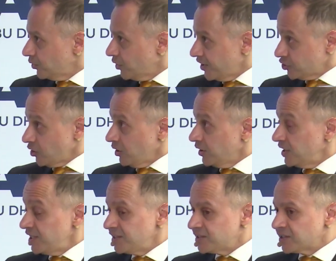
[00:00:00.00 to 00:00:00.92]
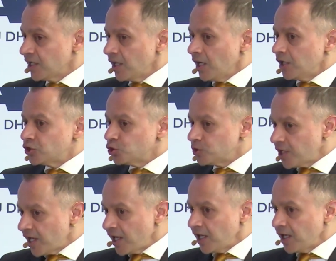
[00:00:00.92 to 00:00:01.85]
his or her needs?
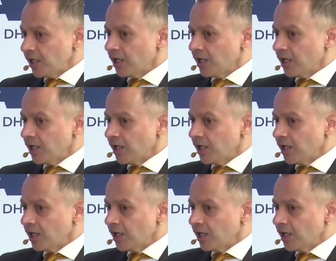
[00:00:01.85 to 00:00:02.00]
Today,